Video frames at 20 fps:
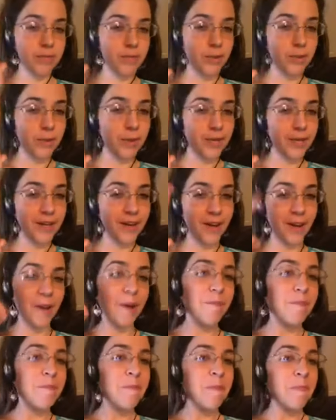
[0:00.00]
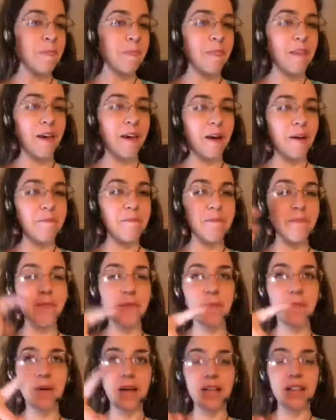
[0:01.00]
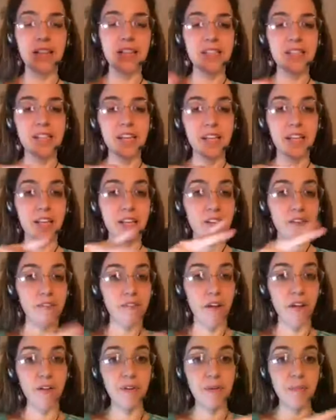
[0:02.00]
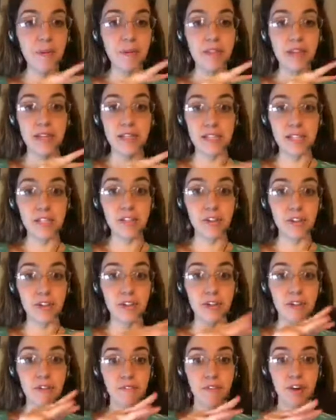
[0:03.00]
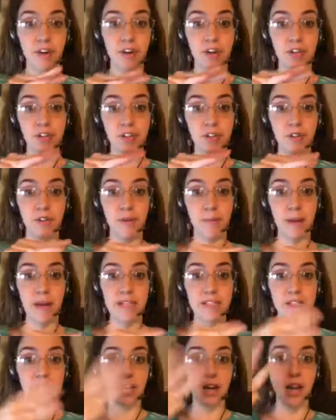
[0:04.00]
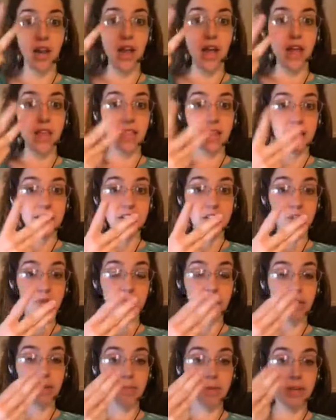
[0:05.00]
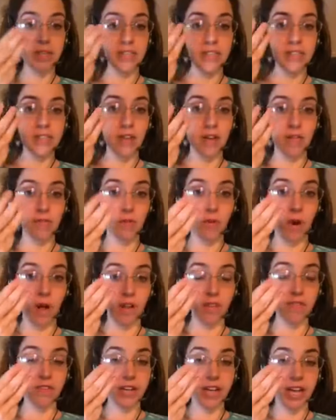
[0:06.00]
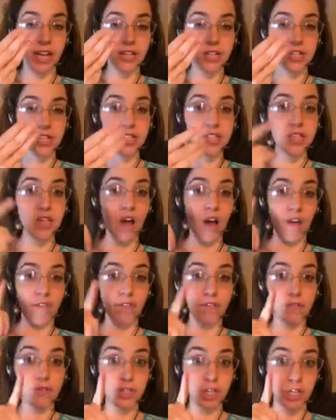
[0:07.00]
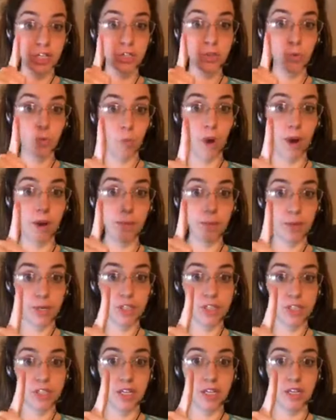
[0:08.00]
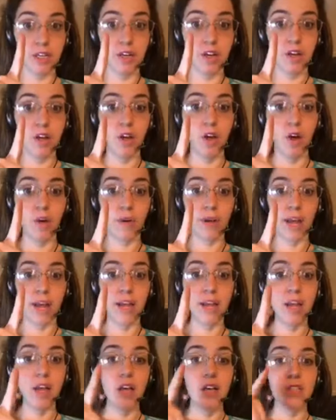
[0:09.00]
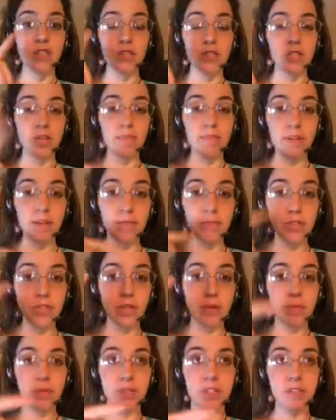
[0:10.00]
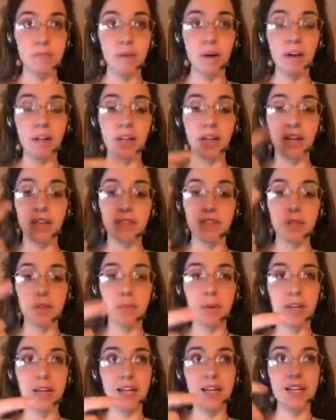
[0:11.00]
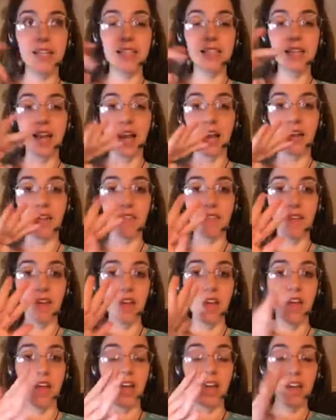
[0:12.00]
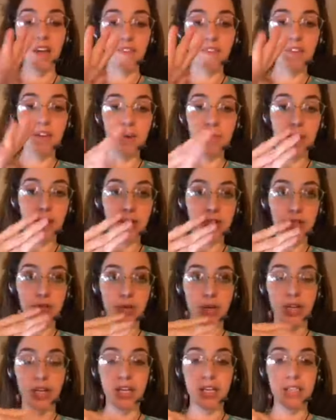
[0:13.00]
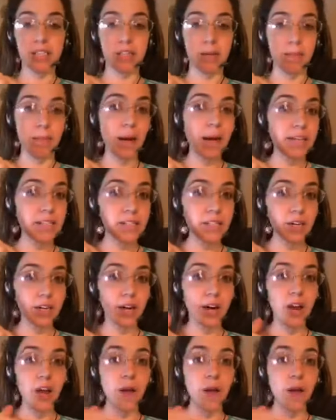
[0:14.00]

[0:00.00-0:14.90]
working on it, but let's say like the following month I did convert her to an ambassador. That's 3 months of qualifications off of just one person, okay? So sometimes you can be smart, like if somebody is kind of iffy about joining us an ambassador,